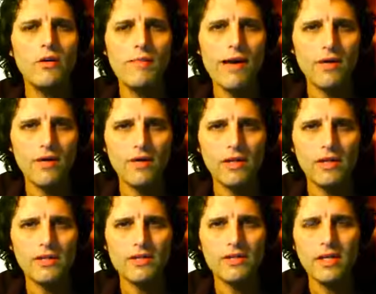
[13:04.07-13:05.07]
and on about
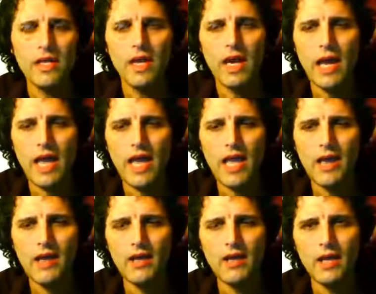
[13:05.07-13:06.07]
all this,
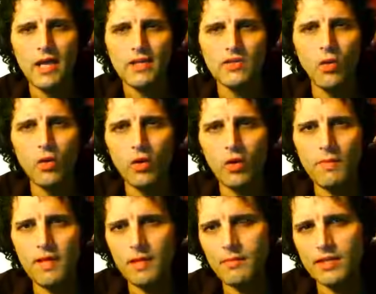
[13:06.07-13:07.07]
and it's
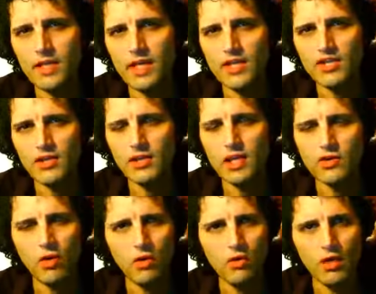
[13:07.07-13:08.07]
all a
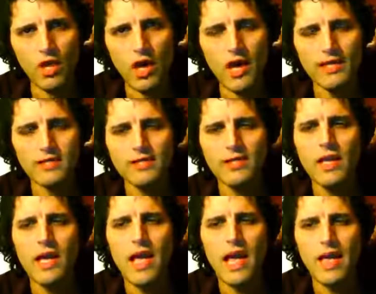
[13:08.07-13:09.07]
manipulation, it's all
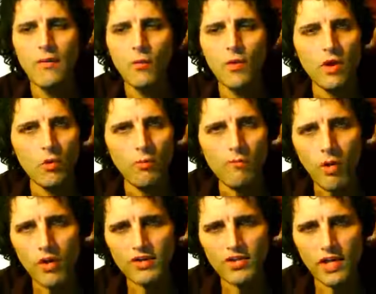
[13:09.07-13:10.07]
lies, and we are
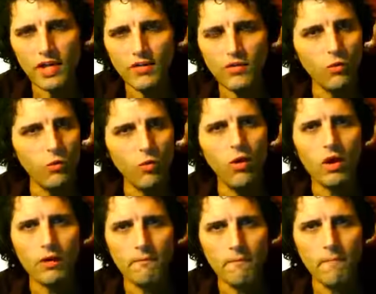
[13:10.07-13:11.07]
marching into
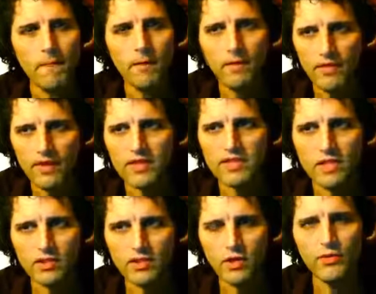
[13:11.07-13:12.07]
war.
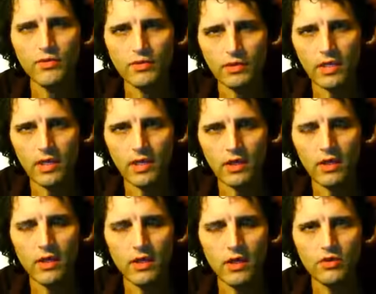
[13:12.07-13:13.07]
This is going to
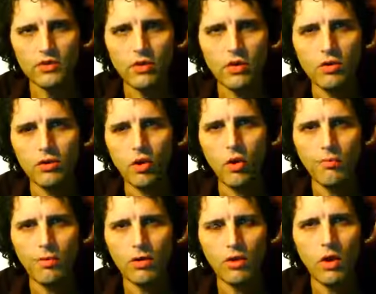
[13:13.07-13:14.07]
lead to
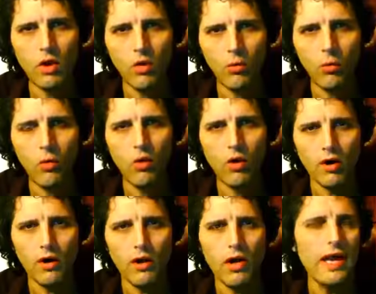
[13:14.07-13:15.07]
global
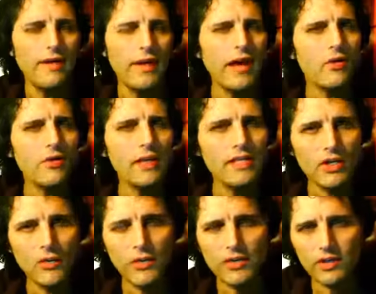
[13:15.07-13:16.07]
war. Not
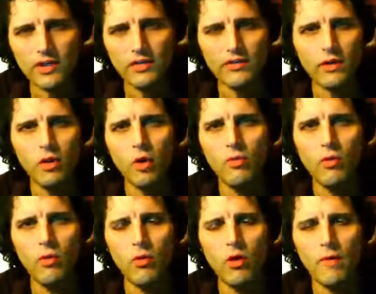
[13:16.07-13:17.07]
only is it going to lead to
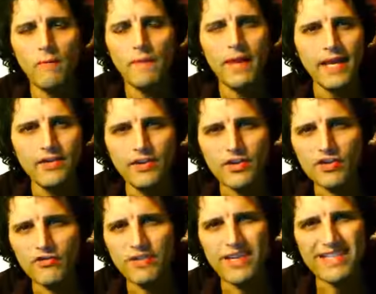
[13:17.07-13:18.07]
global war, in
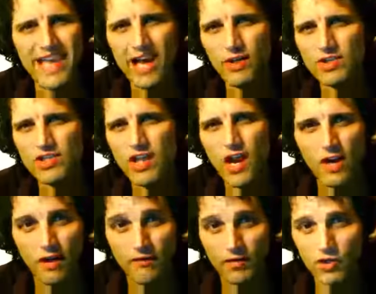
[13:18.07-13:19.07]
the streets
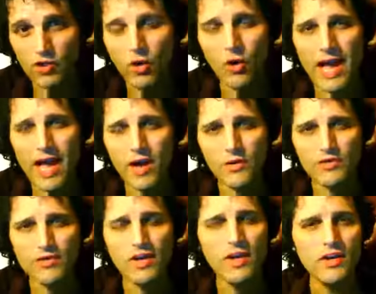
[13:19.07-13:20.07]
outside of your
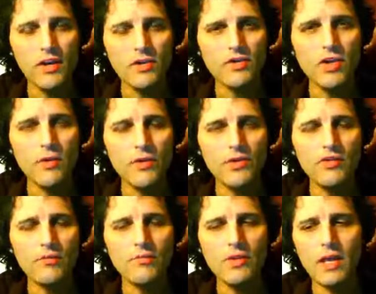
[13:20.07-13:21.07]
house, there's
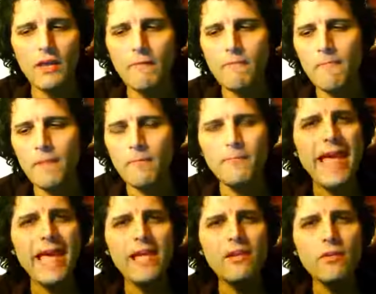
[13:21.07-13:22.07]
going to be
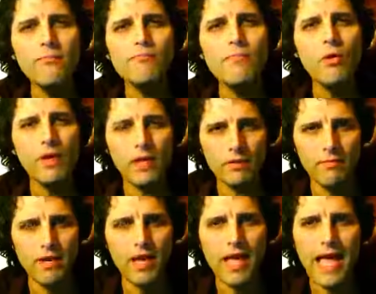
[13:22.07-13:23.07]

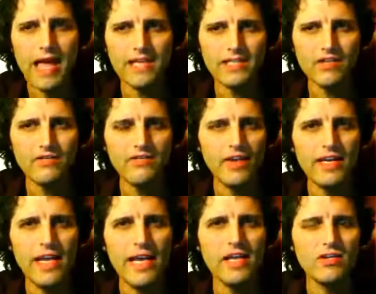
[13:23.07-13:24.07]
pandemonium as this
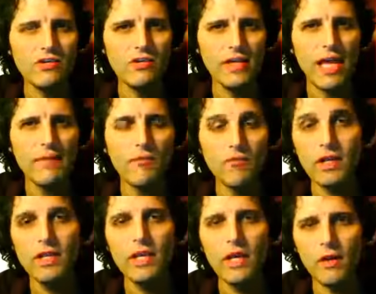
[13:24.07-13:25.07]
financial
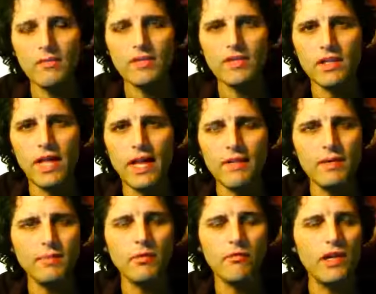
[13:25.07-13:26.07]
game really comes to
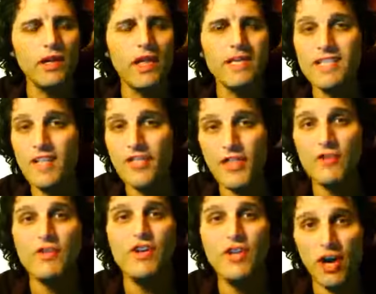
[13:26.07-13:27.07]
light and people realize
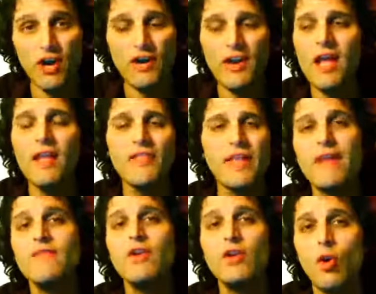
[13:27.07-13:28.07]
that they're done,
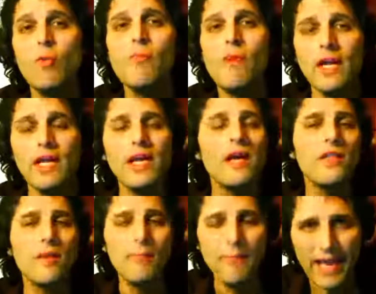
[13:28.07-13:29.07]
they have no
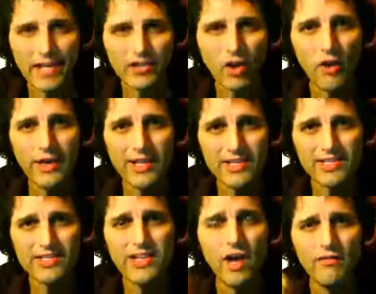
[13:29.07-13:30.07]
money, the banks are
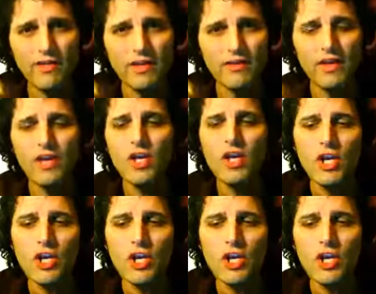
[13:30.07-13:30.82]
insolvent.